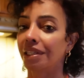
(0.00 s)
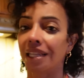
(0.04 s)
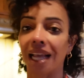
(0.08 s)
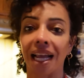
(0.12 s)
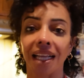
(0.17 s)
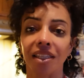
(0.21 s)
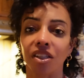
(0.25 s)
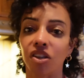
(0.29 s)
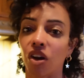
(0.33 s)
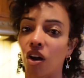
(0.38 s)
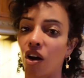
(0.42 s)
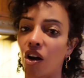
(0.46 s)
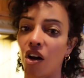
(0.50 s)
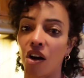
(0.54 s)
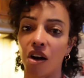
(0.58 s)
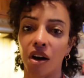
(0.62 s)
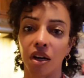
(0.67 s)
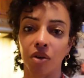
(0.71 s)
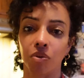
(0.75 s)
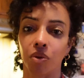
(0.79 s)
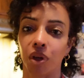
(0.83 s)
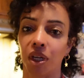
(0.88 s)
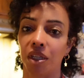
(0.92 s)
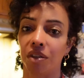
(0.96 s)
That's a
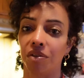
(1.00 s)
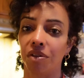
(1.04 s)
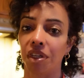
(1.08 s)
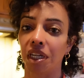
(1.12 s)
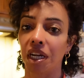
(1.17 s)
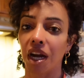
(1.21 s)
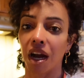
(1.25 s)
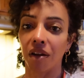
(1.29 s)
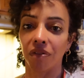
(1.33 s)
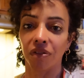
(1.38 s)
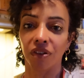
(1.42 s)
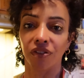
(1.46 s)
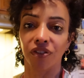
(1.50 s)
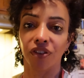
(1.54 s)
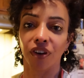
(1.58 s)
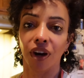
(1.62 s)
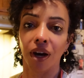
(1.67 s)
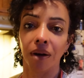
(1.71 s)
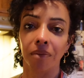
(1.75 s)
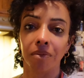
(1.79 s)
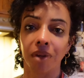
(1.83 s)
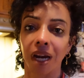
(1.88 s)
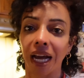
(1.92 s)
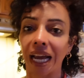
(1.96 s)
hard one to recover
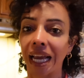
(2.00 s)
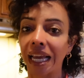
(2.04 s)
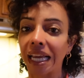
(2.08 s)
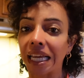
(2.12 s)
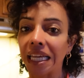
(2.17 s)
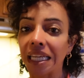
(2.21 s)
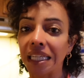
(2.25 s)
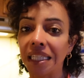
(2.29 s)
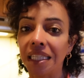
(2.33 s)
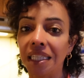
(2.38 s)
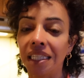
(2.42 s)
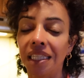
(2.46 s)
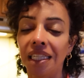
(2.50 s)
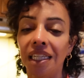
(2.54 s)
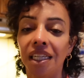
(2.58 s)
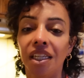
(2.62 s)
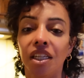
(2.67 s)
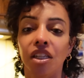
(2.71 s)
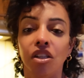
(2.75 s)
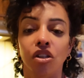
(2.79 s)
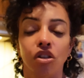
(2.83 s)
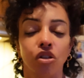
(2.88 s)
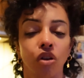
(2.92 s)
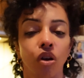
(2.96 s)
from, right?
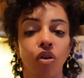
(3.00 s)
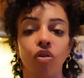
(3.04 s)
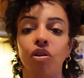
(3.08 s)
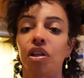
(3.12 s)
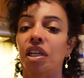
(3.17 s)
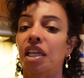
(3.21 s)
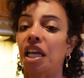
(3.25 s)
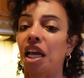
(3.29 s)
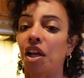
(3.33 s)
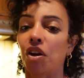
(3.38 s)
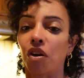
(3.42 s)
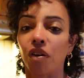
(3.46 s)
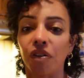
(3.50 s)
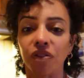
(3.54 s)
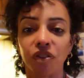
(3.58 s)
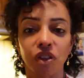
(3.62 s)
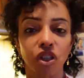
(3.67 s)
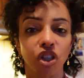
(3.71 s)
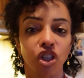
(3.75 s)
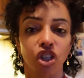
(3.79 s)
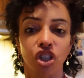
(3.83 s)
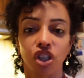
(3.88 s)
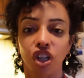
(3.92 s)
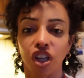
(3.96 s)
So get off the
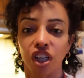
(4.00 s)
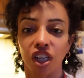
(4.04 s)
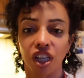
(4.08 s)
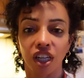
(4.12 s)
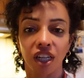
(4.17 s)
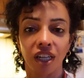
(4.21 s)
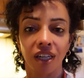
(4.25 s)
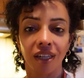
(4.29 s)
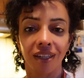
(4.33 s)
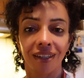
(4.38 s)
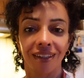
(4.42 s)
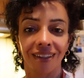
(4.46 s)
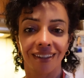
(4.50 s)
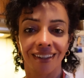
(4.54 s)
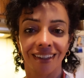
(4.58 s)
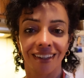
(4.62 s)
sugar.